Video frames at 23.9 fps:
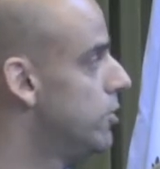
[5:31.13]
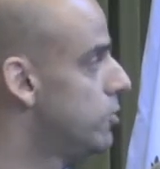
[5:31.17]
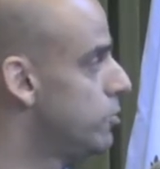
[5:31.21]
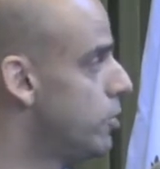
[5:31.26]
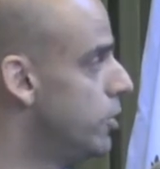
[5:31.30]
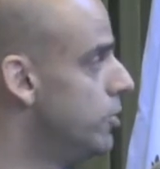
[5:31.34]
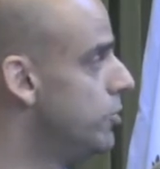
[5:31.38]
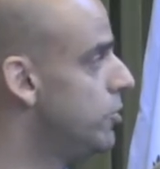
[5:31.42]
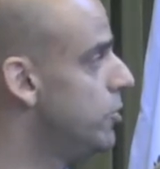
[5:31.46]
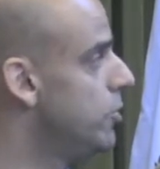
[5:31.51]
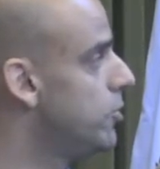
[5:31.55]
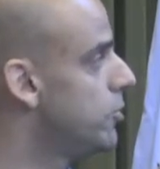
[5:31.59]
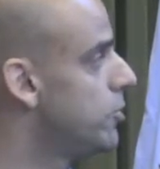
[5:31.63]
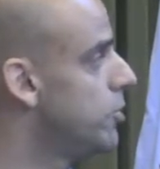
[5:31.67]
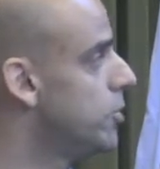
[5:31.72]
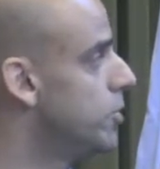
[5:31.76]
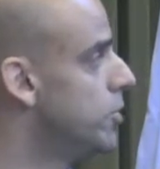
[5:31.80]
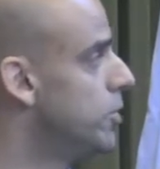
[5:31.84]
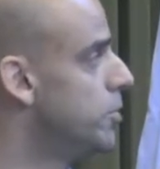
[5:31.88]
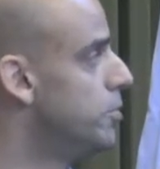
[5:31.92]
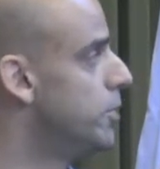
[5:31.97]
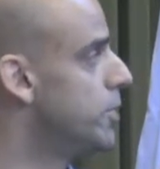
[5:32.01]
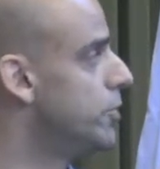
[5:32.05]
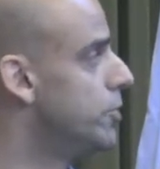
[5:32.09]

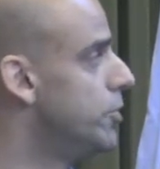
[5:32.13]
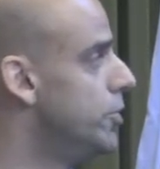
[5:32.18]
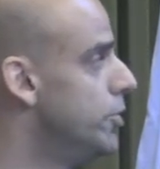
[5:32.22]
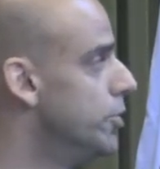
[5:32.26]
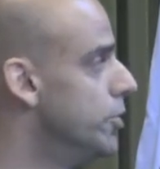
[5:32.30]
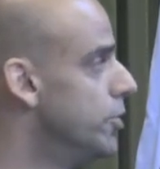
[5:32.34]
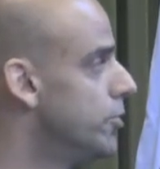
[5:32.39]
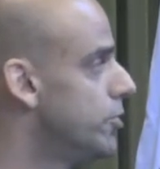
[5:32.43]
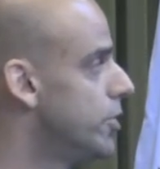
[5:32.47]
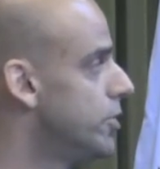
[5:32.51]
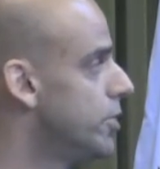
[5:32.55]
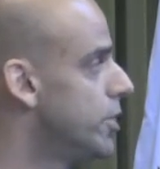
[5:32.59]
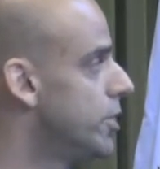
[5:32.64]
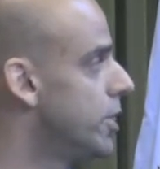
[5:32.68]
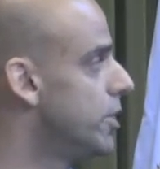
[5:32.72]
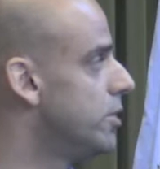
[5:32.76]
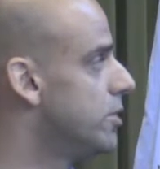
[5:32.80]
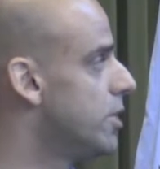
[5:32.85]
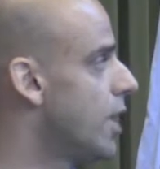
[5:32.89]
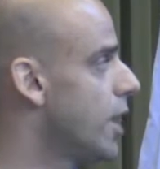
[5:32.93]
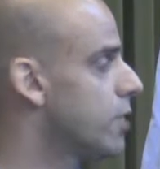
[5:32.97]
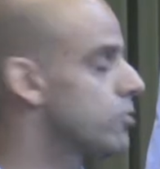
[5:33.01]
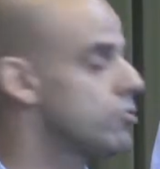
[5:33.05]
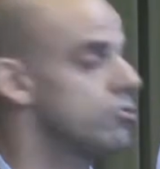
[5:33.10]
Transistor materials and
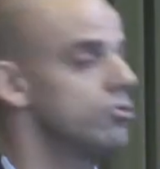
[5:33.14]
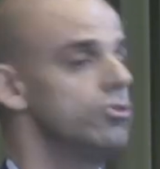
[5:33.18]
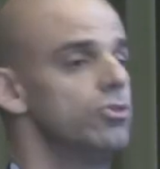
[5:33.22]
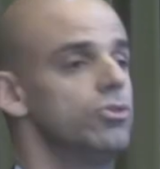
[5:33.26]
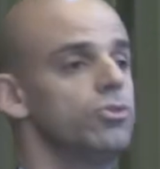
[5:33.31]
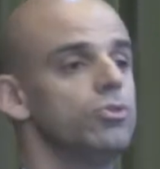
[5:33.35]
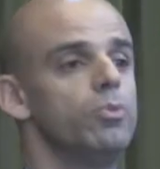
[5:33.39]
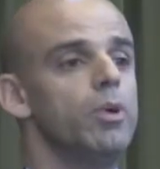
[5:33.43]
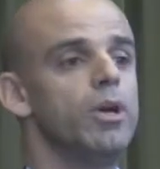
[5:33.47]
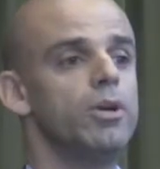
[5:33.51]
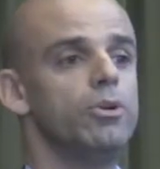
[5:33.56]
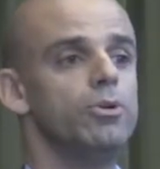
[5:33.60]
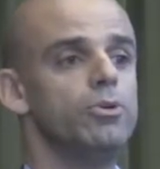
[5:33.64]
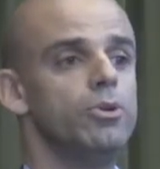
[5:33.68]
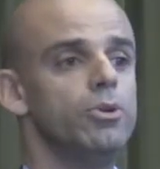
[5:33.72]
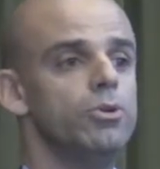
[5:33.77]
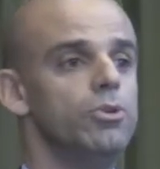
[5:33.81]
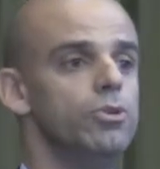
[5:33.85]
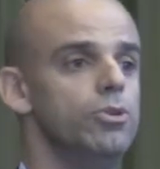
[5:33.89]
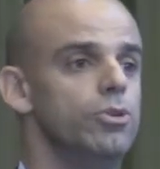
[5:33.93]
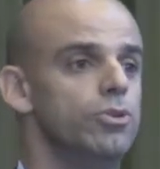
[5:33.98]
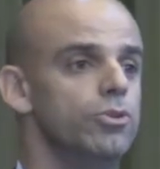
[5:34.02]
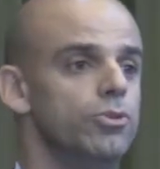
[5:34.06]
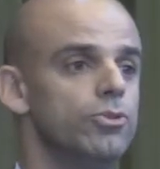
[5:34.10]
architectures, where you
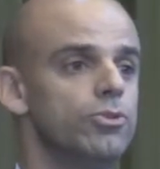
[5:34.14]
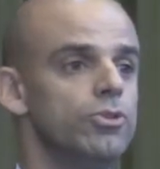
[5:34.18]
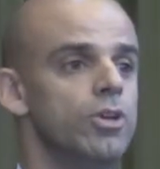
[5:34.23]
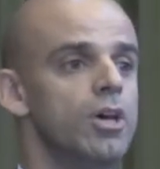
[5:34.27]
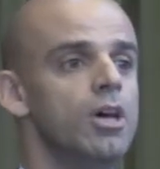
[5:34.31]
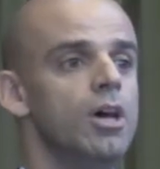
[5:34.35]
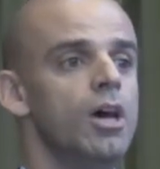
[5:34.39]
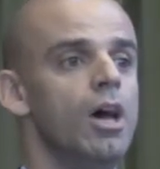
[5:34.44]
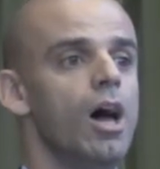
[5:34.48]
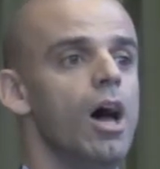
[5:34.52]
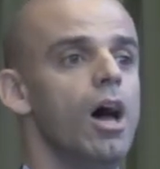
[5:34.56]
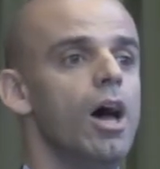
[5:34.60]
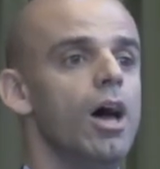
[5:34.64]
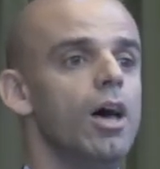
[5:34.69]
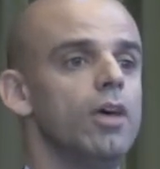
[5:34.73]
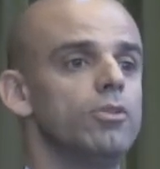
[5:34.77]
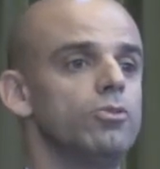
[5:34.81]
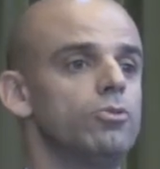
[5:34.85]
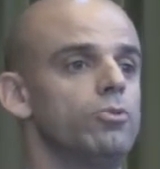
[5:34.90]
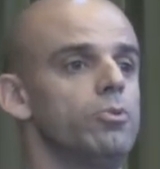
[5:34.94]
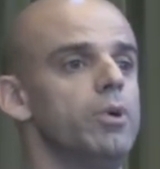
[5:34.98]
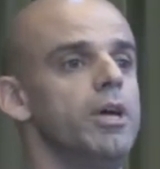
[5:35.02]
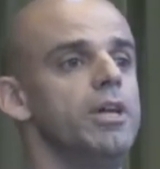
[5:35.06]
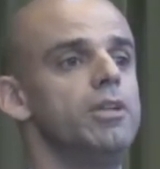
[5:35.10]
use
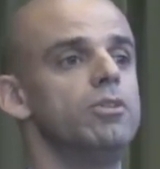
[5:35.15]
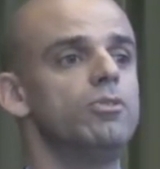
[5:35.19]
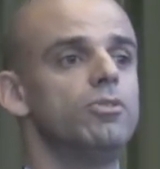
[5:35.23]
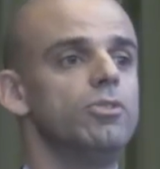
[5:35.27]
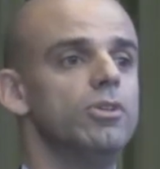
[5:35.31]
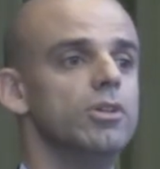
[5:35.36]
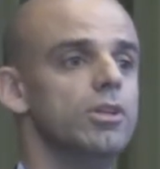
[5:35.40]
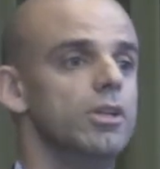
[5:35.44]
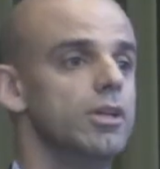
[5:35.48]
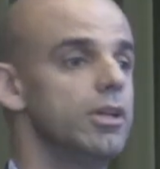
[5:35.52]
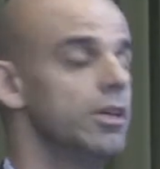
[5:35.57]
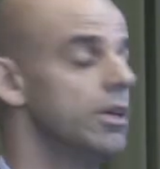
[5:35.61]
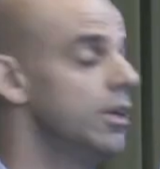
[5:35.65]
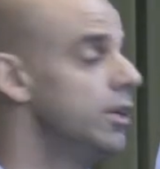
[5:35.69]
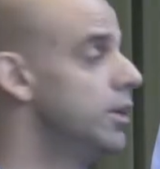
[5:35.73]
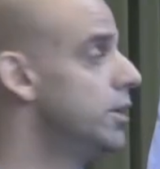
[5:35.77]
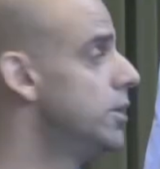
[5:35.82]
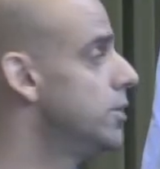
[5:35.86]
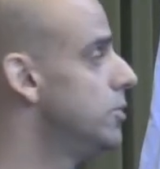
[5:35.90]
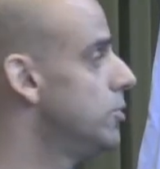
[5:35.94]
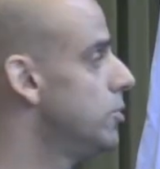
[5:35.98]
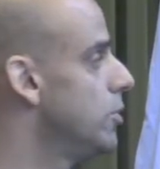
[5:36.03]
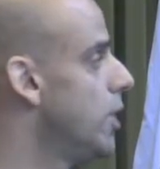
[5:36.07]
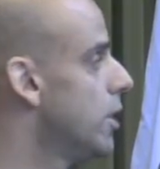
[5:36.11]
strained
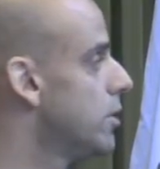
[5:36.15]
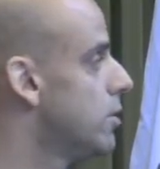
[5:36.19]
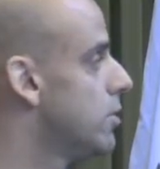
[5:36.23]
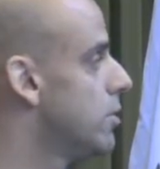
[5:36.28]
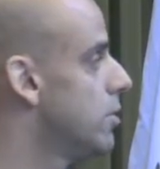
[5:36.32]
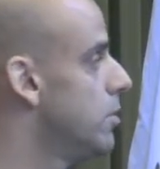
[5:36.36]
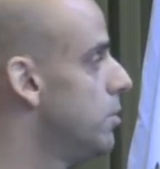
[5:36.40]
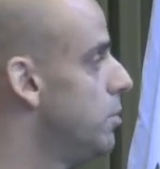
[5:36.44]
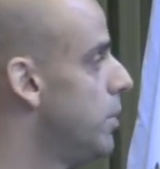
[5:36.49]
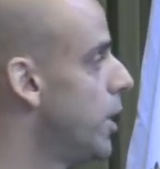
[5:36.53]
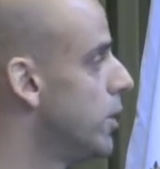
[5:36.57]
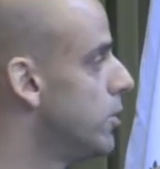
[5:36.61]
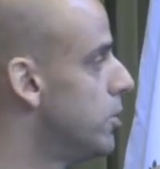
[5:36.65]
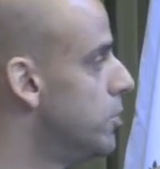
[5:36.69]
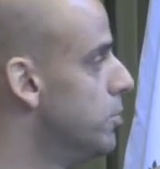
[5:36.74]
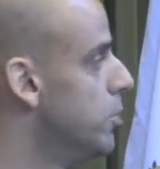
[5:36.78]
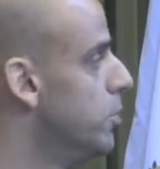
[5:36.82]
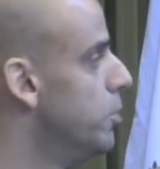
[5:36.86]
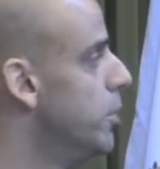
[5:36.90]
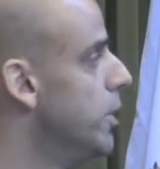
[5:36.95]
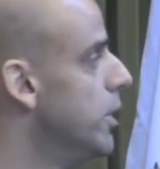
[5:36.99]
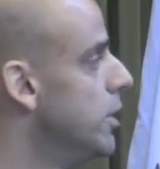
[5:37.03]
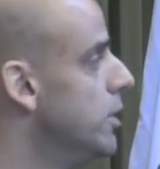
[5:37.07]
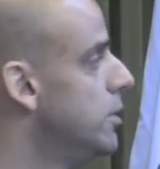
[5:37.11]
silicon to get better
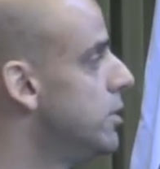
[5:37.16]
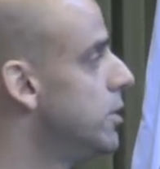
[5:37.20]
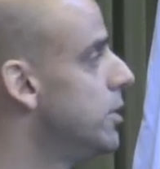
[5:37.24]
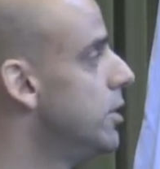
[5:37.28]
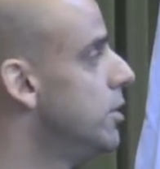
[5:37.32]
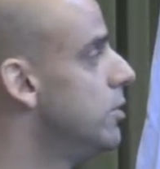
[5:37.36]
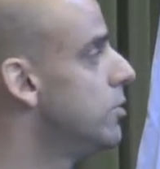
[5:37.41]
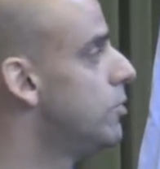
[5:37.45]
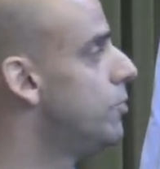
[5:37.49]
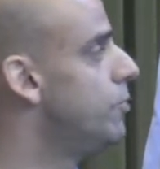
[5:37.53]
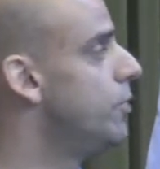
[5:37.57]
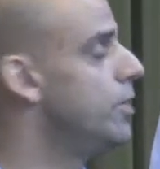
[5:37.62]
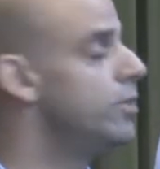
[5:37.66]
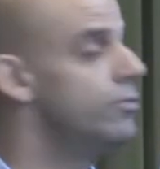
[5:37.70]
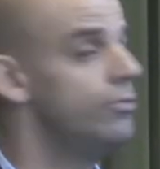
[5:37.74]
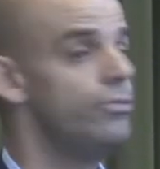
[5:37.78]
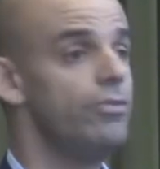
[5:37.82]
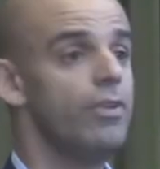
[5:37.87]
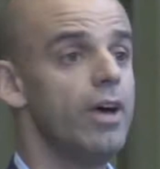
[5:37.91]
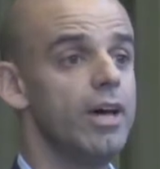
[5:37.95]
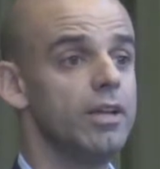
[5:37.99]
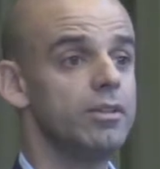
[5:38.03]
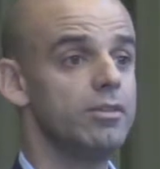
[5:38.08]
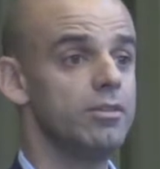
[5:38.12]
mobilities,
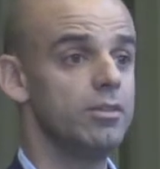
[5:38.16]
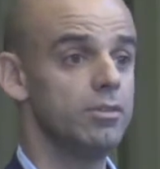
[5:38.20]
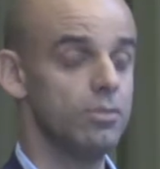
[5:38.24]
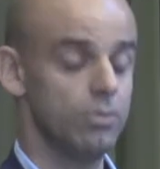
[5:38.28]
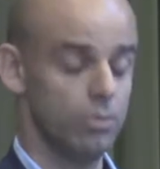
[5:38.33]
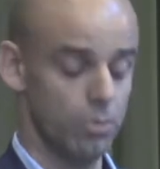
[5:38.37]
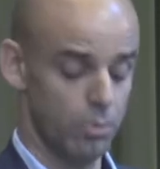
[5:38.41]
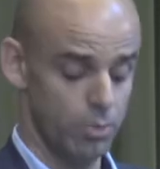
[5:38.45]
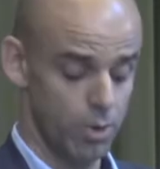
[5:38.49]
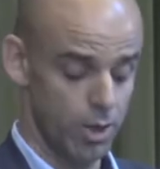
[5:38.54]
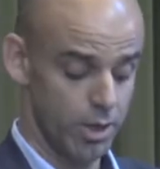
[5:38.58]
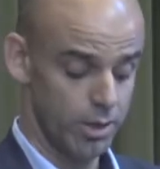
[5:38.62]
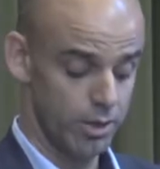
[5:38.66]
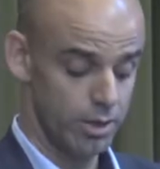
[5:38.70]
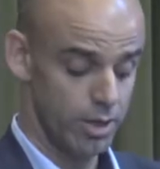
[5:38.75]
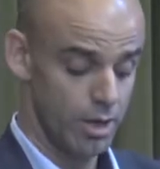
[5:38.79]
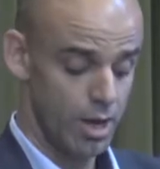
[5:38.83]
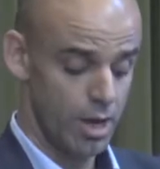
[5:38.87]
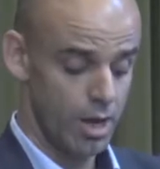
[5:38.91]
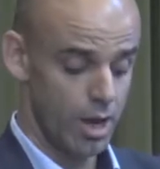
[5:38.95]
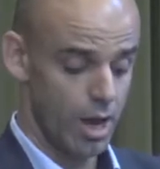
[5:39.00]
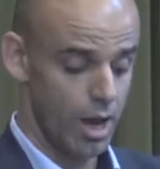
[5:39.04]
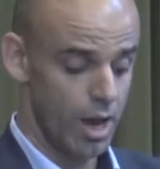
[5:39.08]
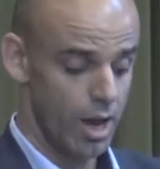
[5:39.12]
FinFETs, and so on,
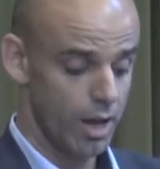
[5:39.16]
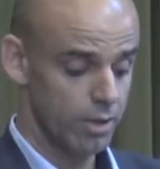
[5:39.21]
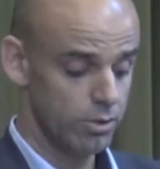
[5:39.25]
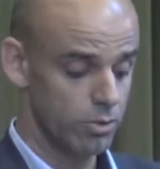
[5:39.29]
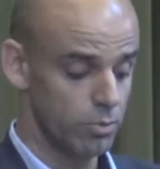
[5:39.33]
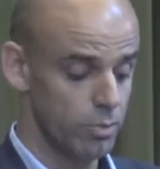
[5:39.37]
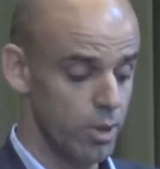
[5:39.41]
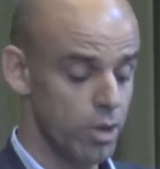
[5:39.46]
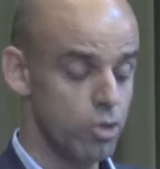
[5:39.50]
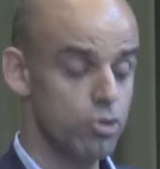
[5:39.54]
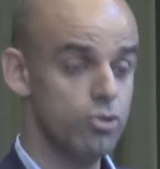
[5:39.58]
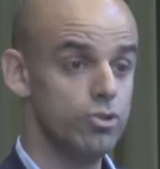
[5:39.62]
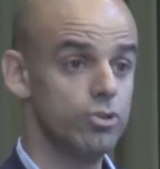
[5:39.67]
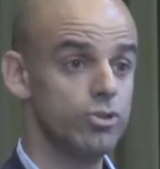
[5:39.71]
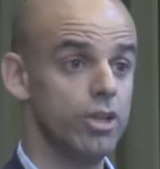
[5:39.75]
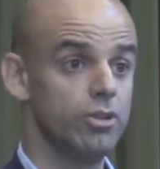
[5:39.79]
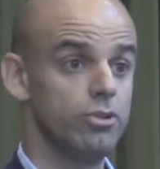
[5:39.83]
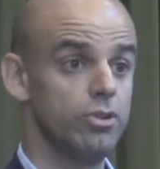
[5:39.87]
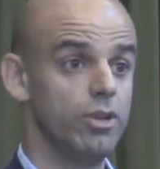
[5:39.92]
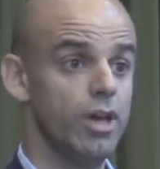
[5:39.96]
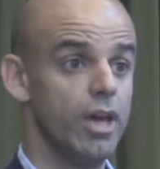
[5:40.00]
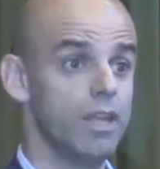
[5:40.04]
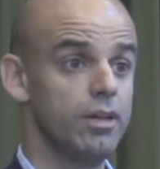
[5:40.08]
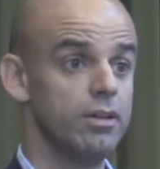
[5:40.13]
to make sure
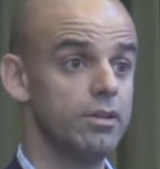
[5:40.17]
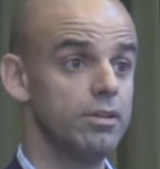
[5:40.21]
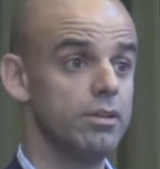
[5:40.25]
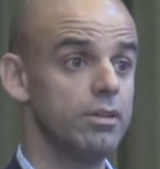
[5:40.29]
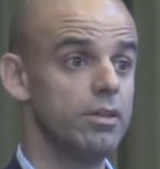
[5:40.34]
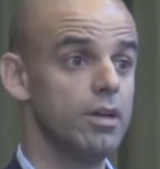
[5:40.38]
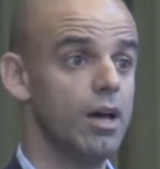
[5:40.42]
that you can